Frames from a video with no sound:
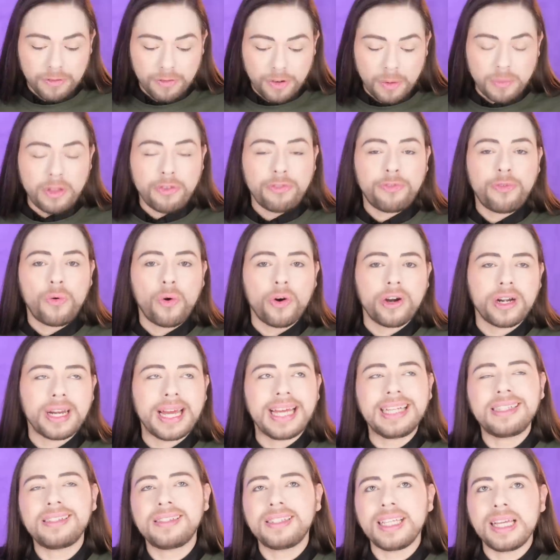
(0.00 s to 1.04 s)
from the forties,
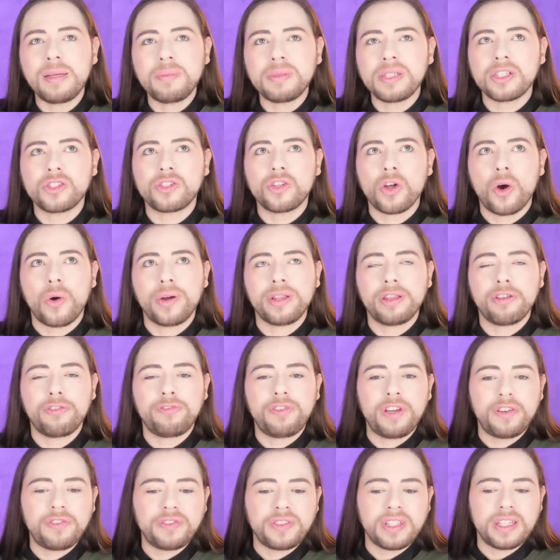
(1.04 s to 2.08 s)
it seems as though in the
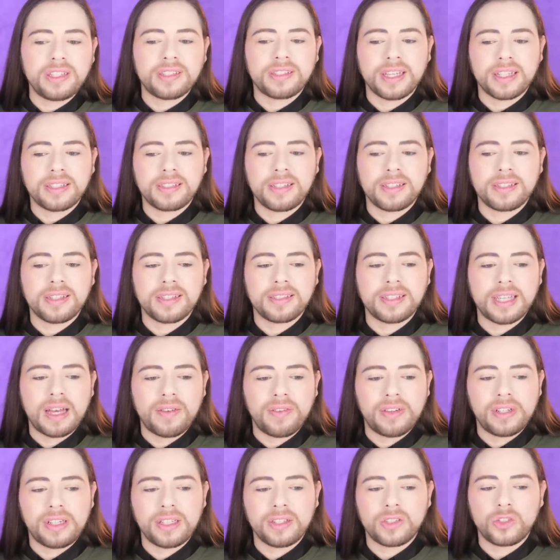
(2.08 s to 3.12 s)
fifties, sixties, and
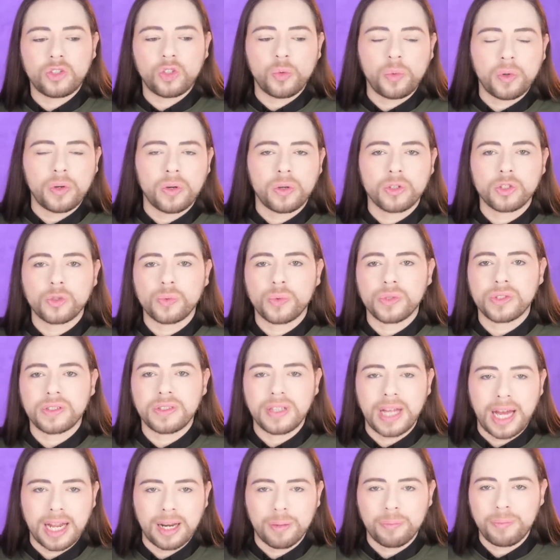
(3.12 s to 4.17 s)
seventies, tuberose was
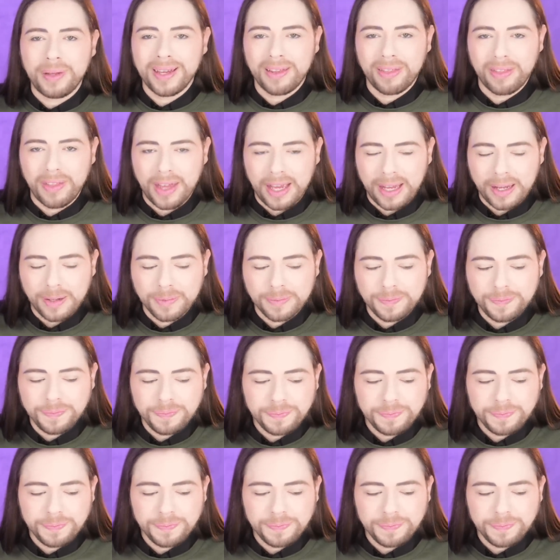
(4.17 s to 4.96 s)
not a big thing.